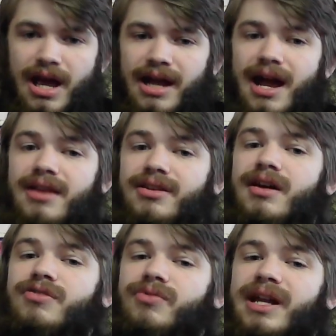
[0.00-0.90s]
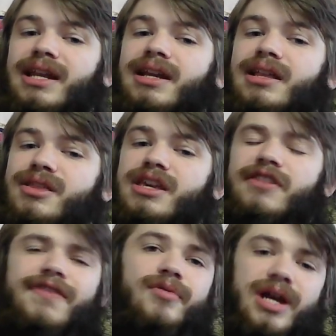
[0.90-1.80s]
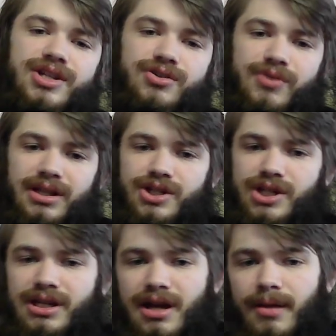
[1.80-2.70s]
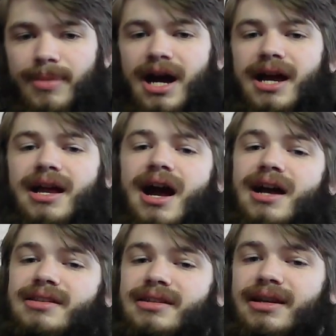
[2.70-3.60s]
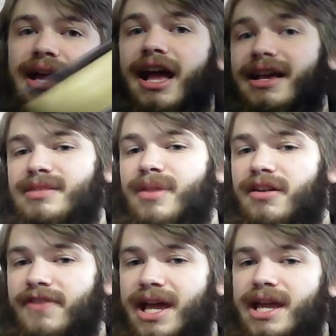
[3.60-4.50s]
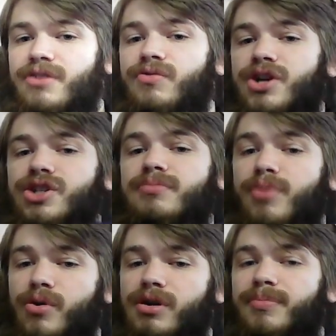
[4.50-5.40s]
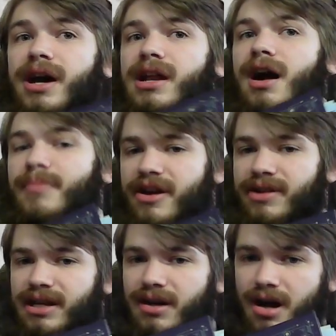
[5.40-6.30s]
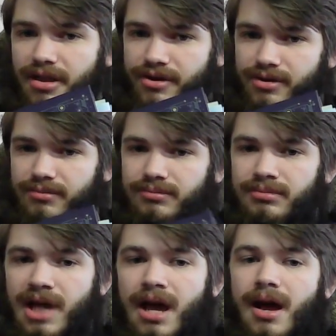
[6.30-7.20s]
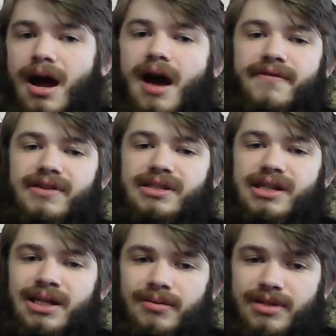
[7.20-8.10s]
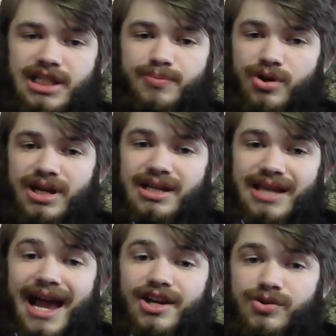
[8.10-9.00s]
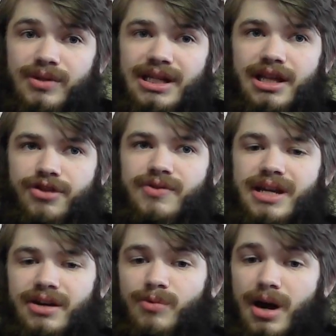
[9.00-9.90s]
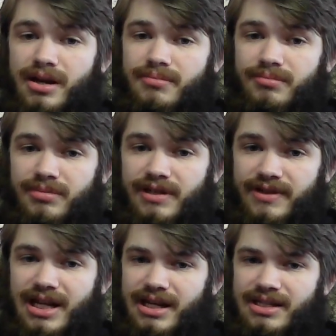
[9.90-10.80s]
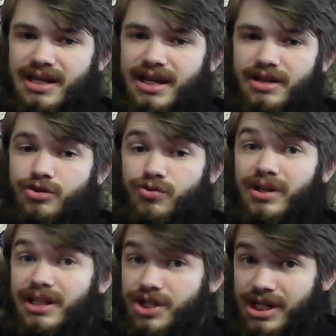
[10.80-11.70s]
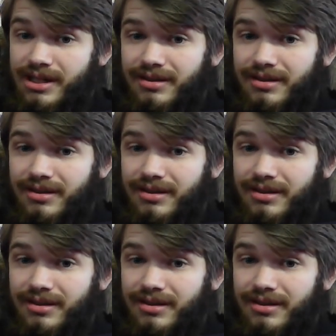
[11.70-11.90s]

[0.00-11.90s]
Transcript: got done reading the Foundation Trilogy by Isaac Asimov, a Russian-born but American author. Obviously, this book is actually 3 in 1, given that it's a trilogy.